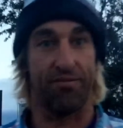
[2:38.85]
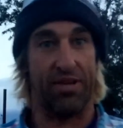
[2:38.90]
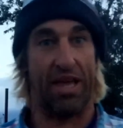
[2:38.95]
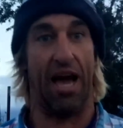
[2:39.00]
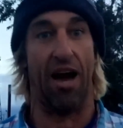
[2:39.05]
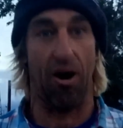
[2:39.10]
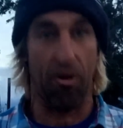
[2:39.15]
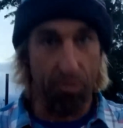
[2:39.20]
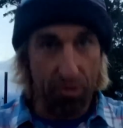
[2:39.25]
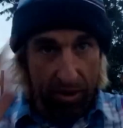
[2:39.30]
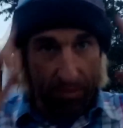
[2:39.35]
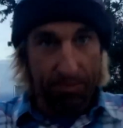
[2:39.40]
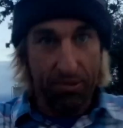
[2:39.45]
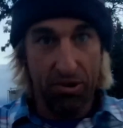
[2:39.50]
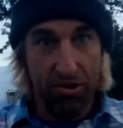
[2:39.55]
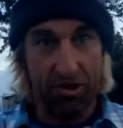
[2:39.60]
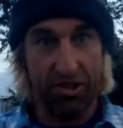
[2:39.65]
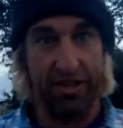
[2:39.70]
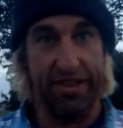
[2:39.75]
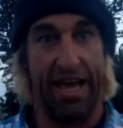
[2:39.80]
cowboy
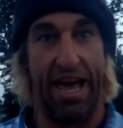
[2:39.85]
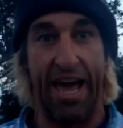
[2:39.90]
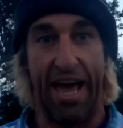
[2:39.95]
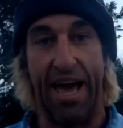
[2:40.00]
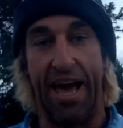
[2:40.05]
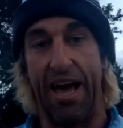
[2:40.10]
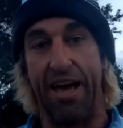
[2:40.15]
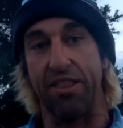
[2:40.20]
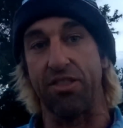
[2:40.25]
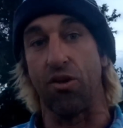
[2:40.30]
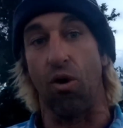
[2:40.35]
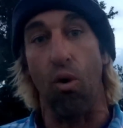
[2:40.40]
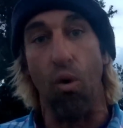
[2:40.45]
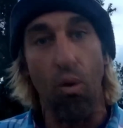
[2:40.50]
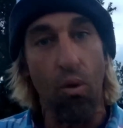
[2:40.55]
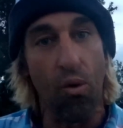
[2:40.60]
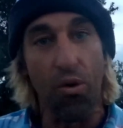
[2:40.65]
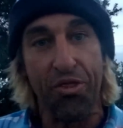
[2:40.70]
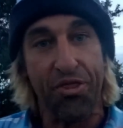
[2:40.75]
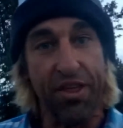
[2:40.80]
boots and the hat and the
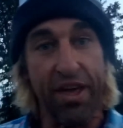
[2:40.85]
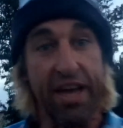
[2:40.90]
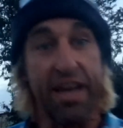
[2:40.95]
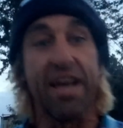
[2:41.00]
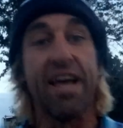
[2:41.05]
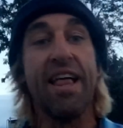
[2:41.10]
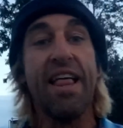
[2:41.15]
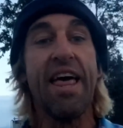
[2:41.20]
whole thing